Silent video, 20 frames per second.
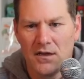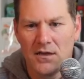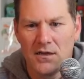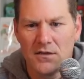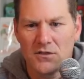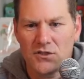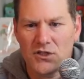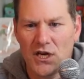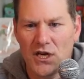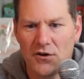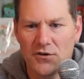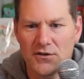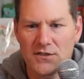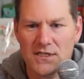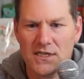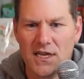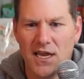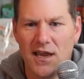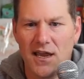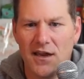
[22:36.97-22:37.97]

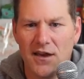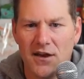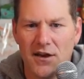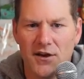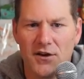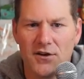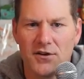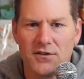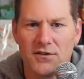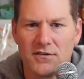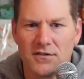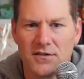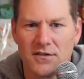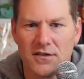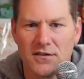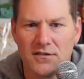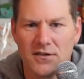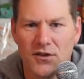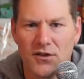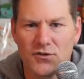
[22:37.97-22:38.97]
Sharon's Care,
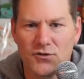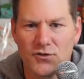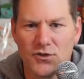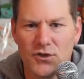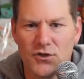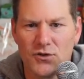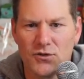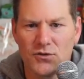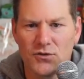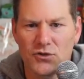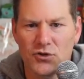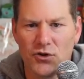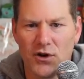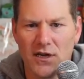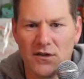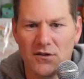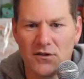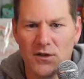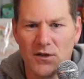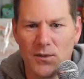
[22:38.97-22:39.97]
another new
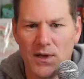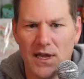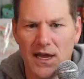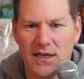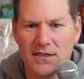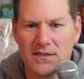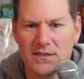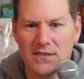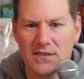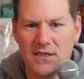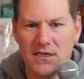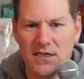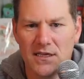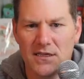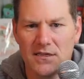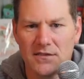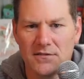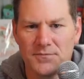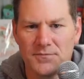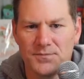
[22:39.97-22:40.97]
trainer that we hadn't
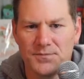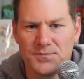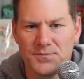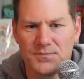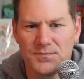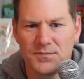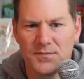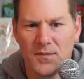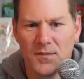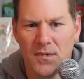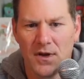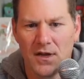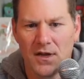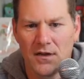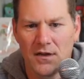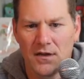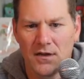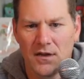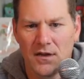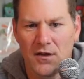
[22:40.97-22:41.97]
seen.
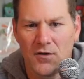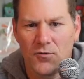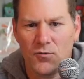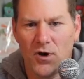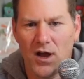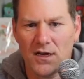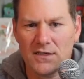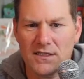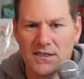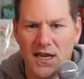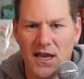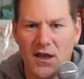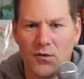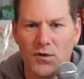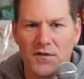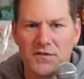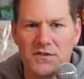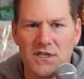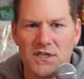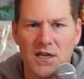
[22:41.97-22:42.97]
Roxanne
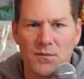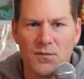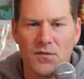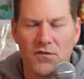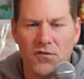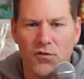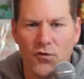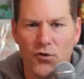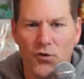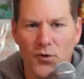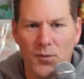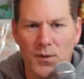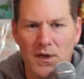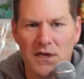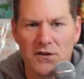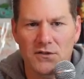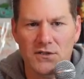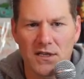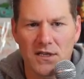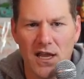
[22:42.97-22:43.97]
we've seen before, but
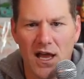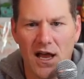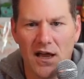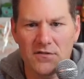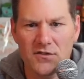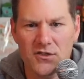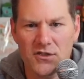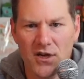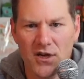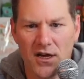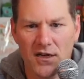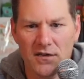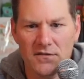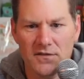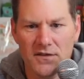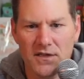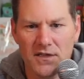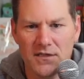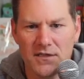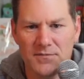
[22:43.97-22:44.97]
here's a live shot of
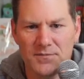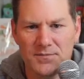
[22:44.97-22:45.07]
it.